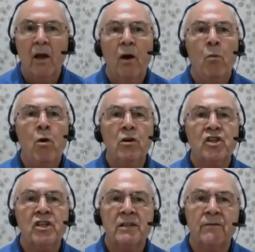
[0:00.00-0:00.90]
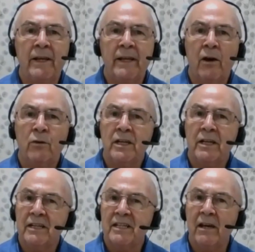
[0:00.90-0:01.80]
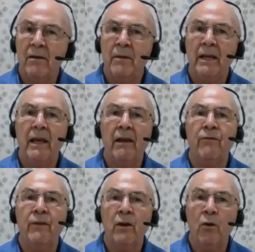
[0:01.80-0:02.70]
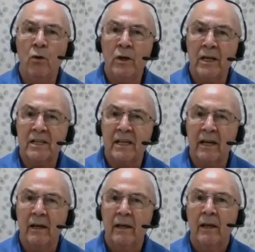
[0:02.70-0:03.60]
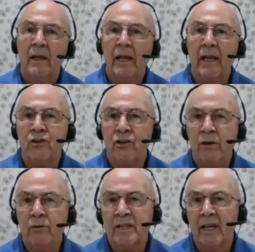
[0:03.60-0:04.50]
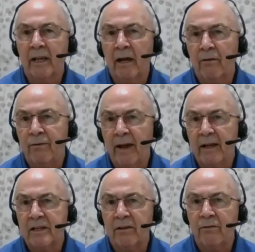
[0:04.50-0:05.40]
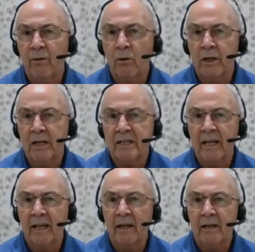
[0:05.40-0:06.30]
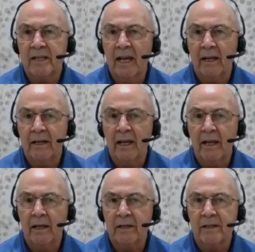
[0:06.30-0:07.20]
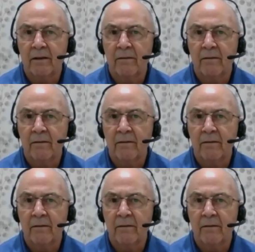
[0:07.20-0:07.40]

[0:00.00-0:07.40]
Watch this video to determine if the auditor is using effective auditing techniques.